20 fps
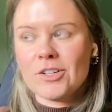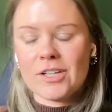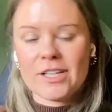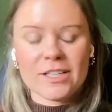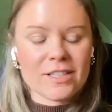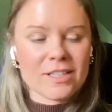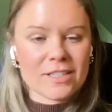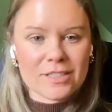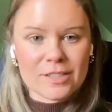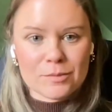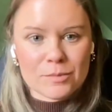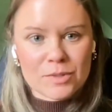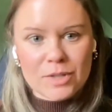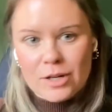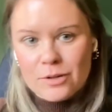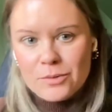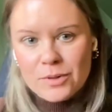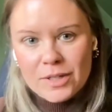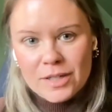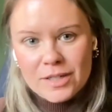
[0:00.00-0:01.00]
creating custom
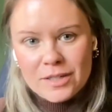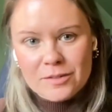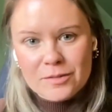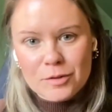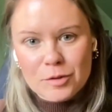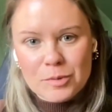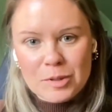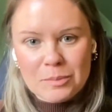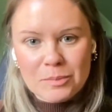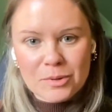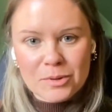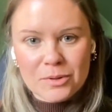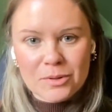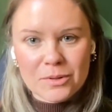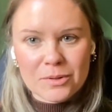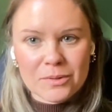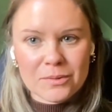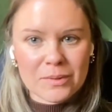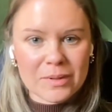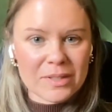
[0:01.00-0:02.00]
software for
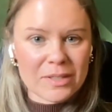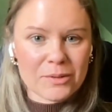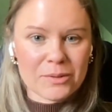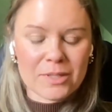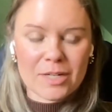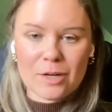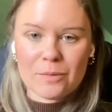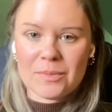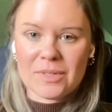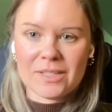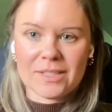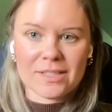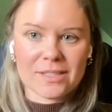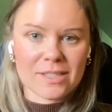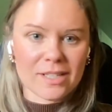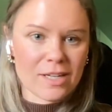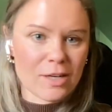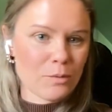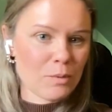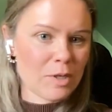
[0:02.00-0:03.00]
people where they would come in
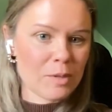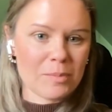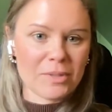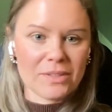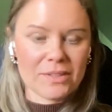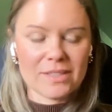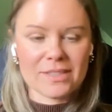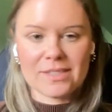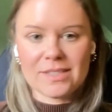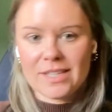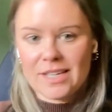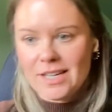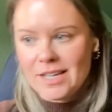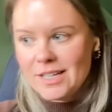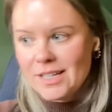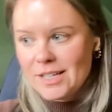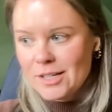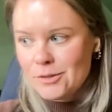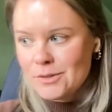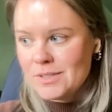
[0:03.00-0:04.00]
and say, I want to build this
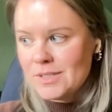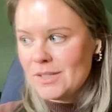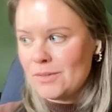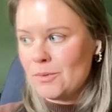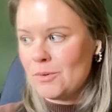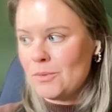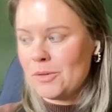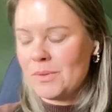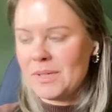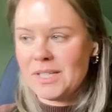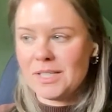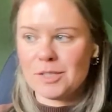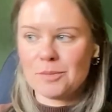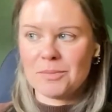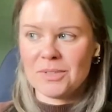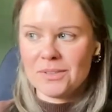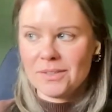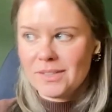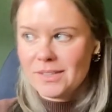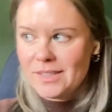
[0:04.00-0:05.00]
thing. And I would say, why do we need to
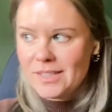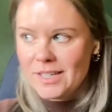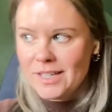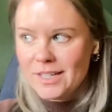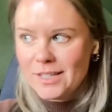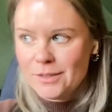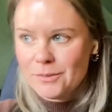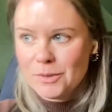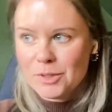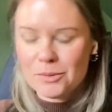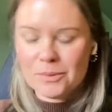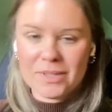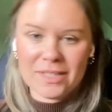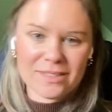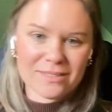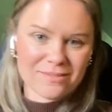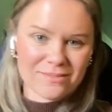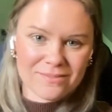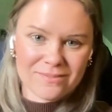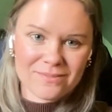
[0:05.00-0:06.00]
build the thing? What are
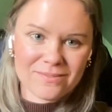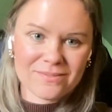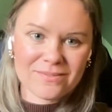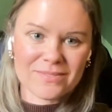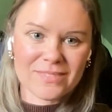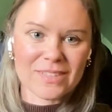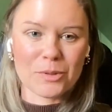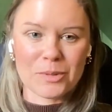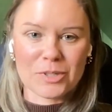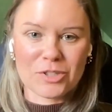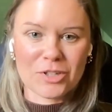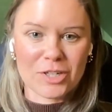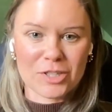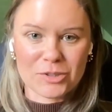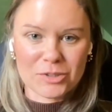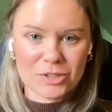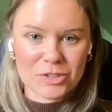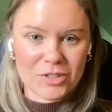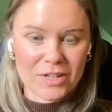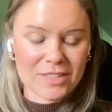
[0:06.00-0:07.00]
we trying
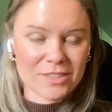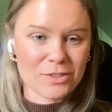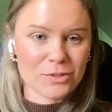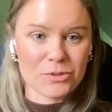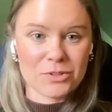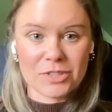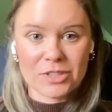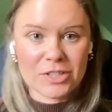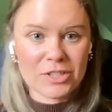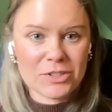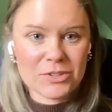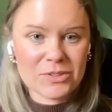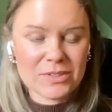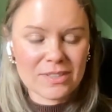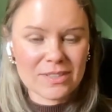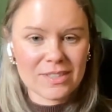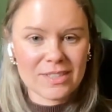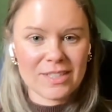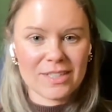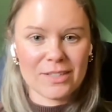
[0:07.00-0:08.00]
to address? Who's going to use
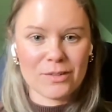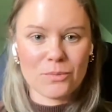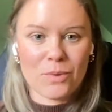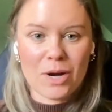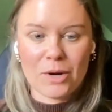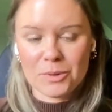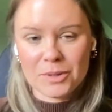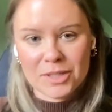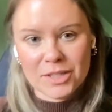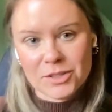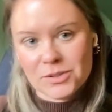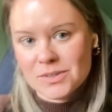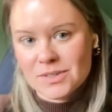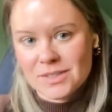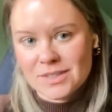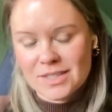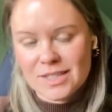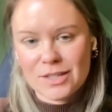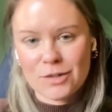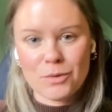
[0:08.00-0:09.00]
the thing? Why will they use
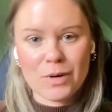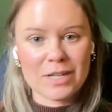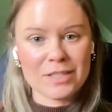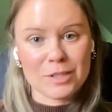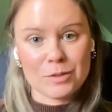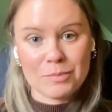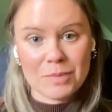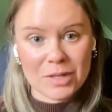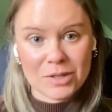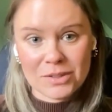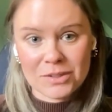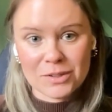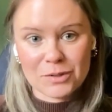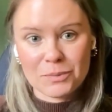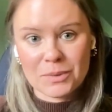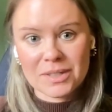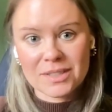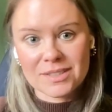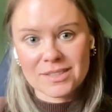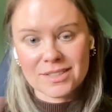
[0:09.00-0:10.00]
the thing? Why is it better
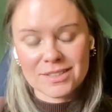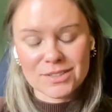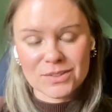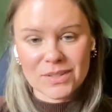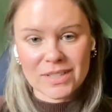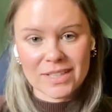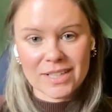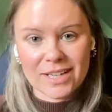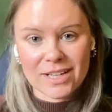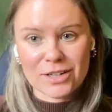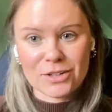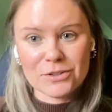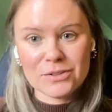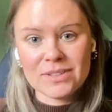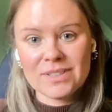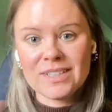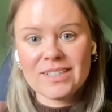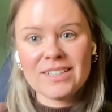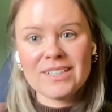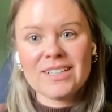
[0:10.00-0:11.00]
than what exists right
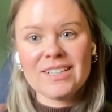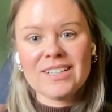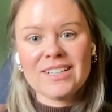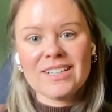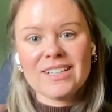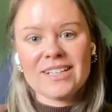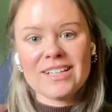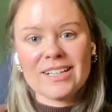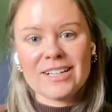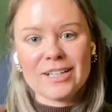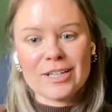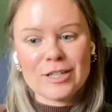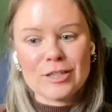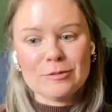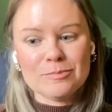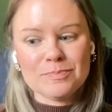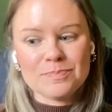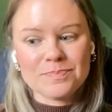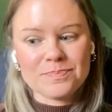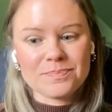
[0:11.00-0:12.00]
now?
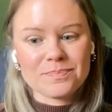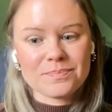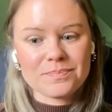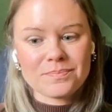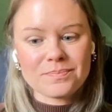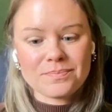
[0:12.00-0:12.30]
And